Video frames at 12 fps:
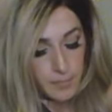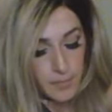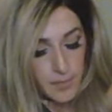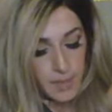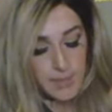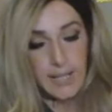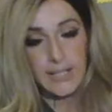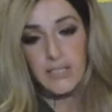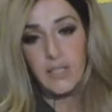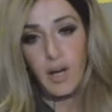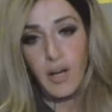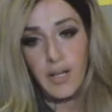Because I
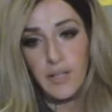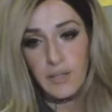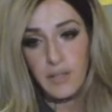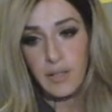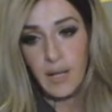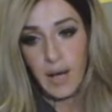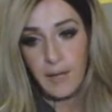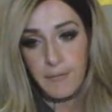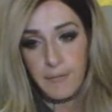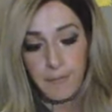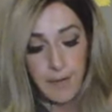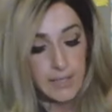saw it on
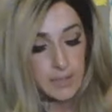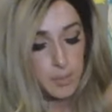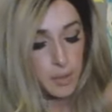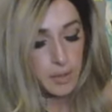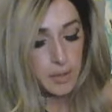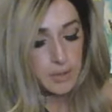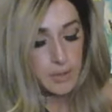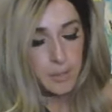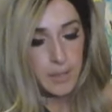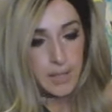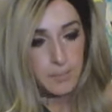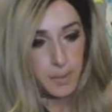Facebook.
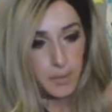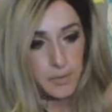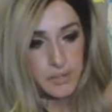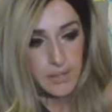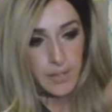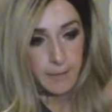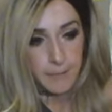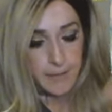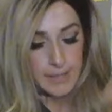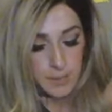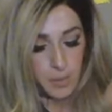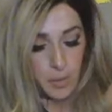Somebody had posted it on
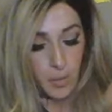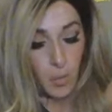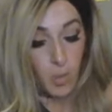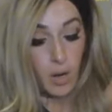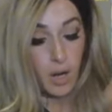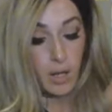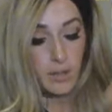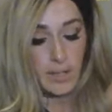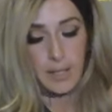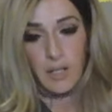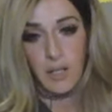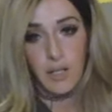Facebook a lot, like
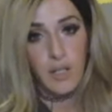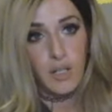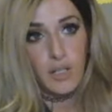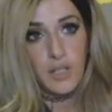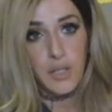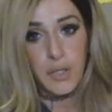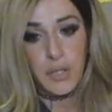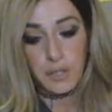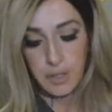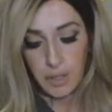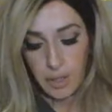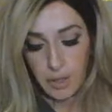2 years
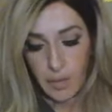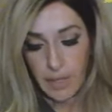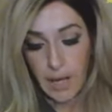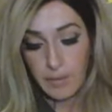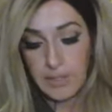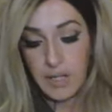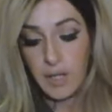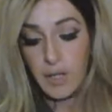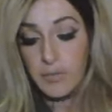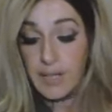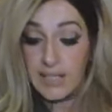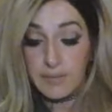ago, and I was like,
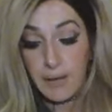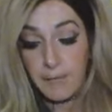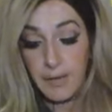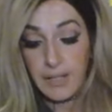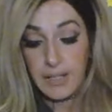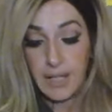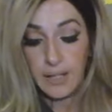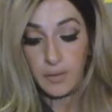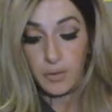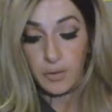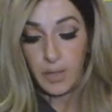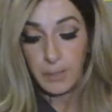that's my fucking
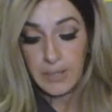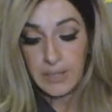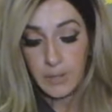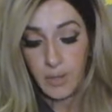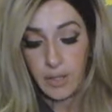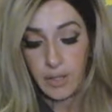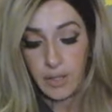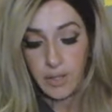landlord, what a piece of work.